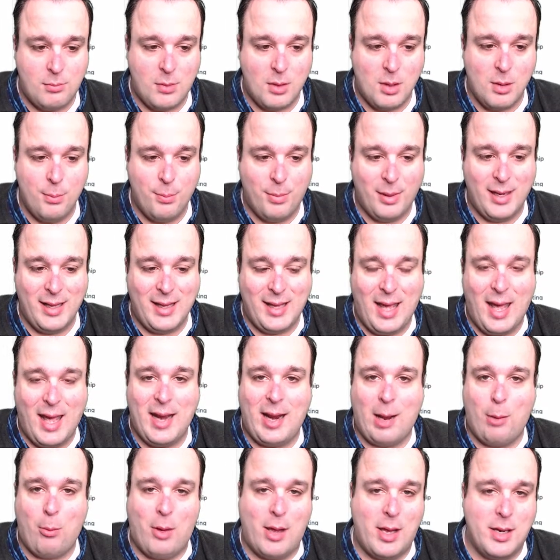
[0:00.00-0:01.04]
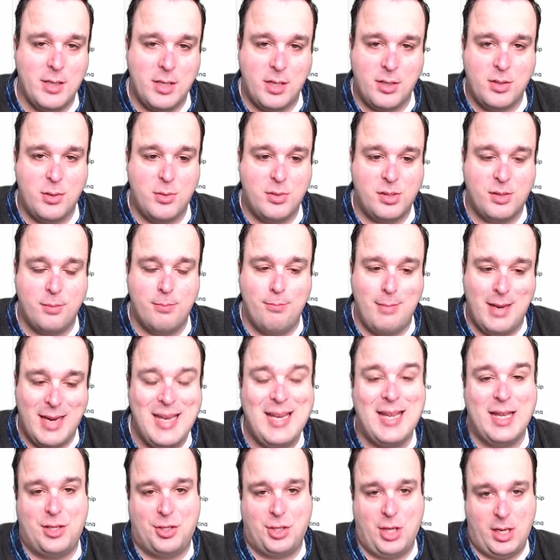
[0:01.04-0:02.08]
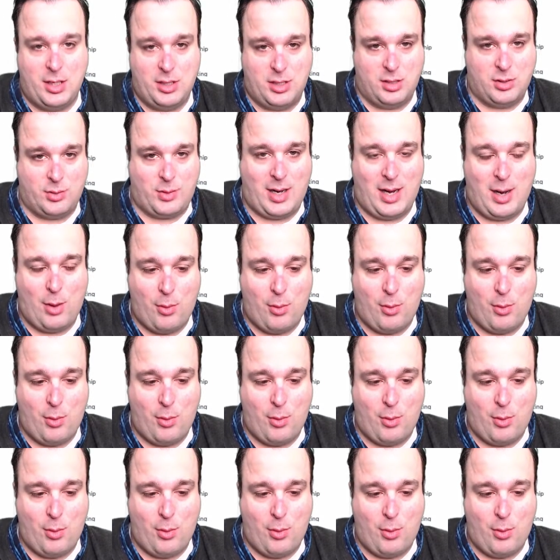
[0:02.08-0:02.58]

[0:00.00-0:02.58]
But again, I wanted to do some media changes, right?